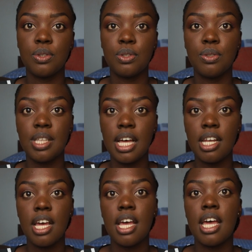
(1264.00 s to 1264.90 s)
do that.
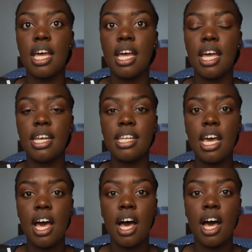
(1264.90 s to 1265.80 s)
And
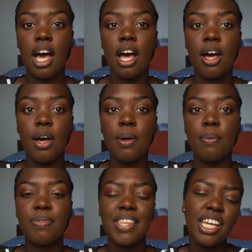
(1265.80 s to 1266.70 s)
yeah,
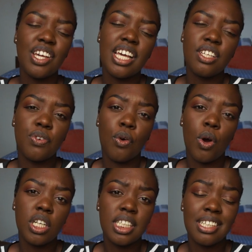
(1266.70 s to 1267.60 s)
thank you guys for
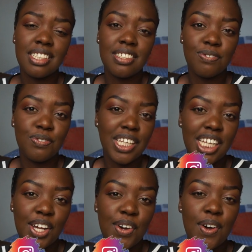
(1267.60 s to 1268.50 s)
watching this
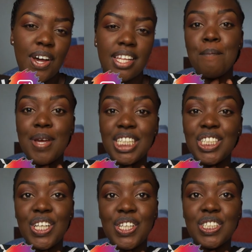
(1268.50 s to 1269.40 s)
video, and make
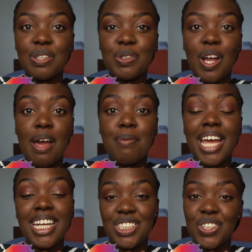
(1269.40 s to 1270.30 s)
sure you subscribe
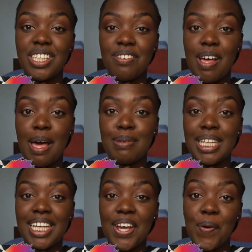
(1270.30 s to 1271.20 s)
and join the
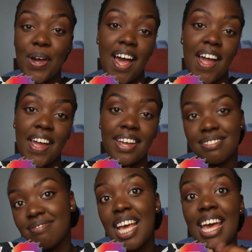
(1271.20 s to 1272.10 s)
family, okay?
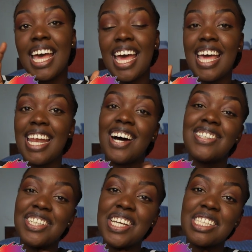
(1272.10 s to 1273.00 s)
And I'll
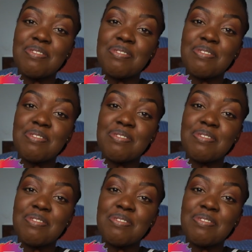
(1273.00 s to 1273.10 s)
see you guys